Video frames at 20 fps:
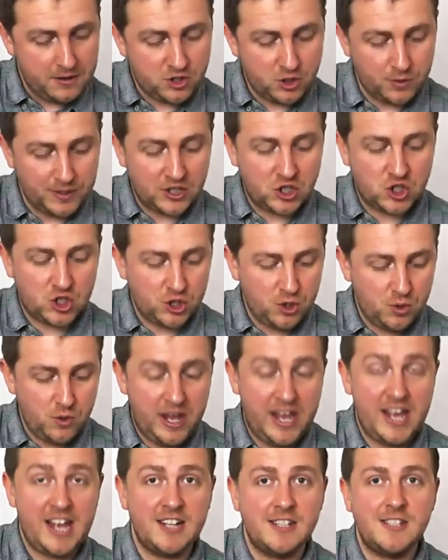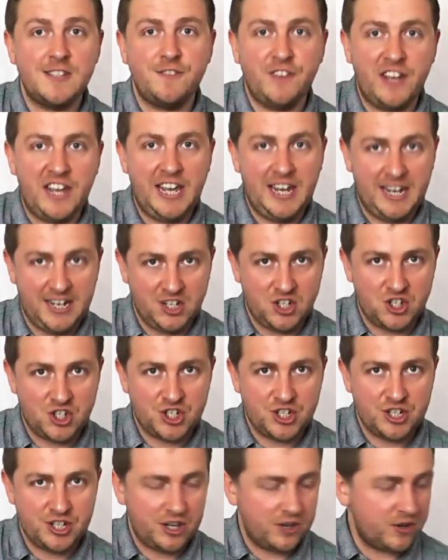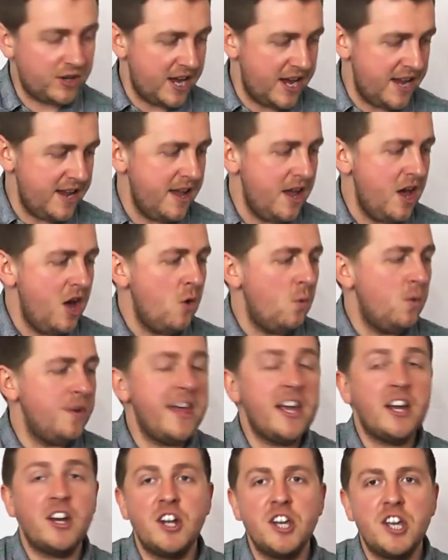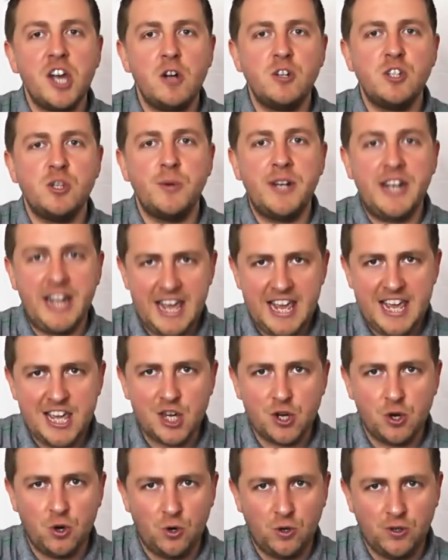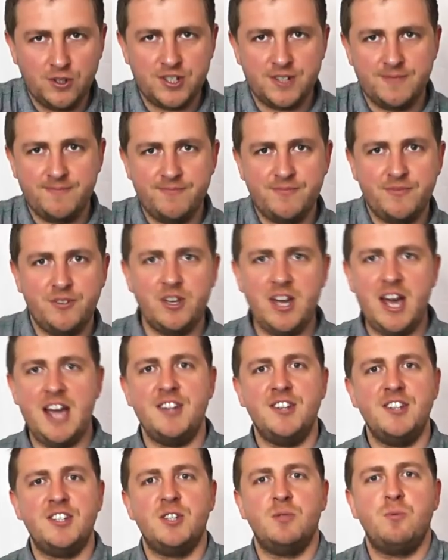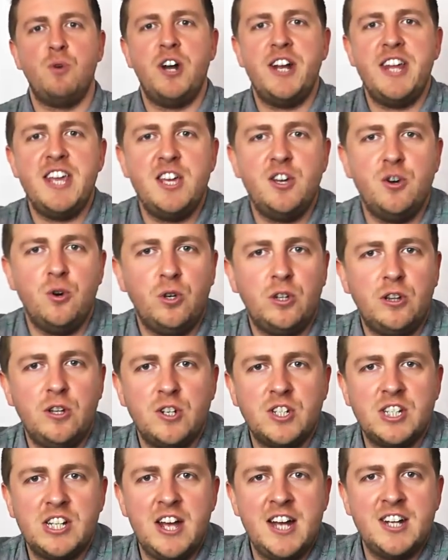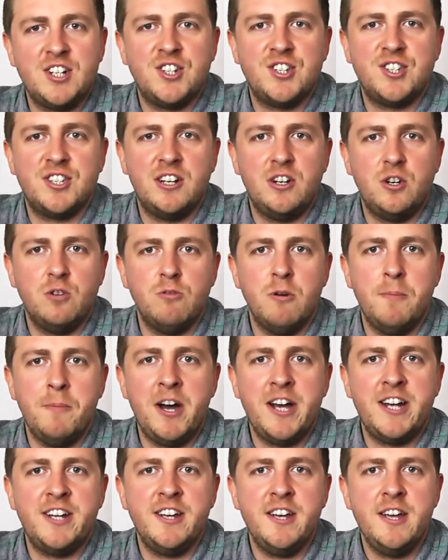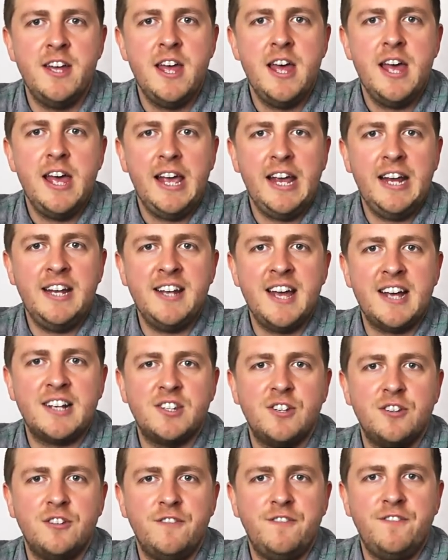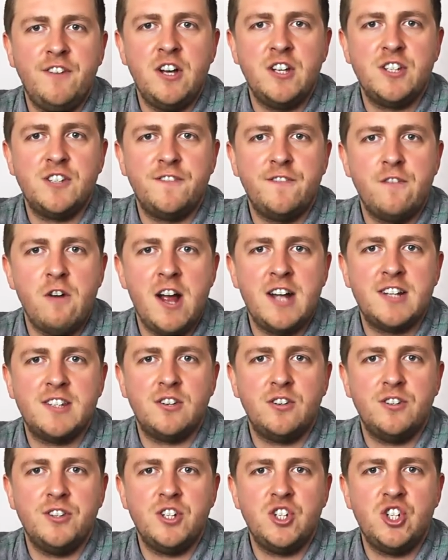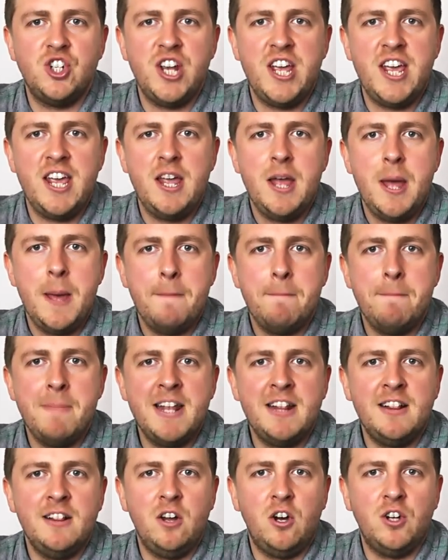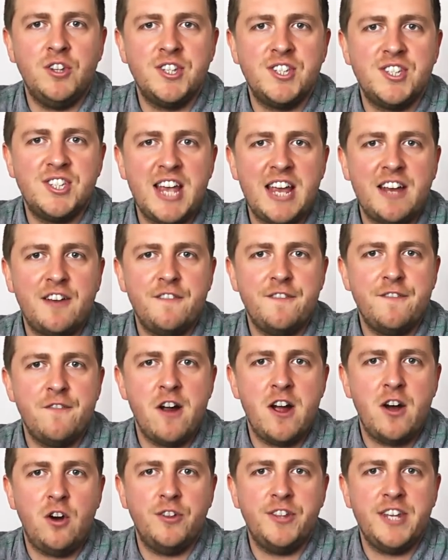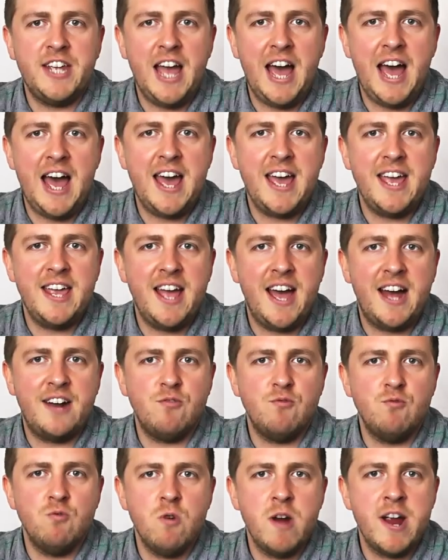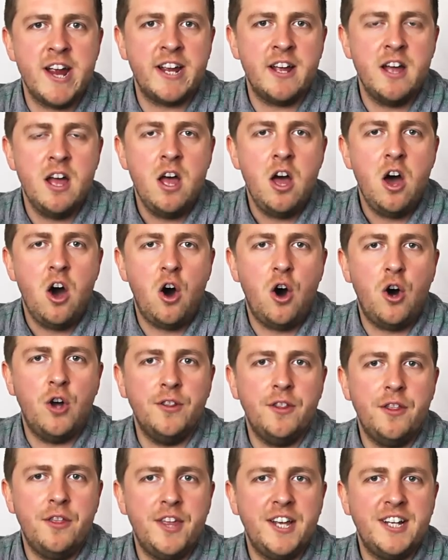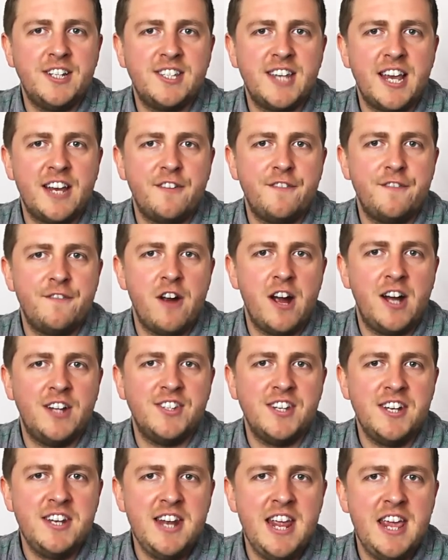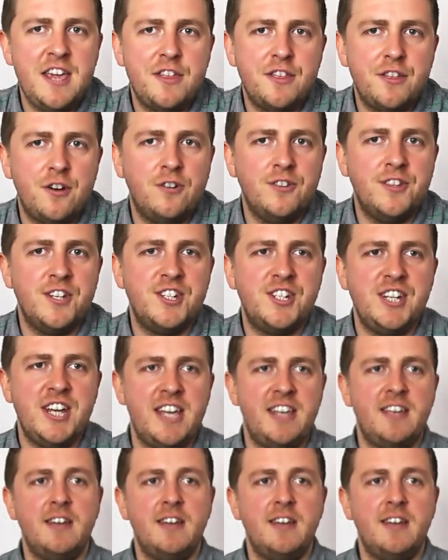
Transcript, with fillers: doing two hits for each, okay? We're then going to go to an E chord. Okay, this is what an E chord looks like, just a little reminder. Index on the first fret on the G, middle on the second fret on the A, and ring on the second fret underneath on the D.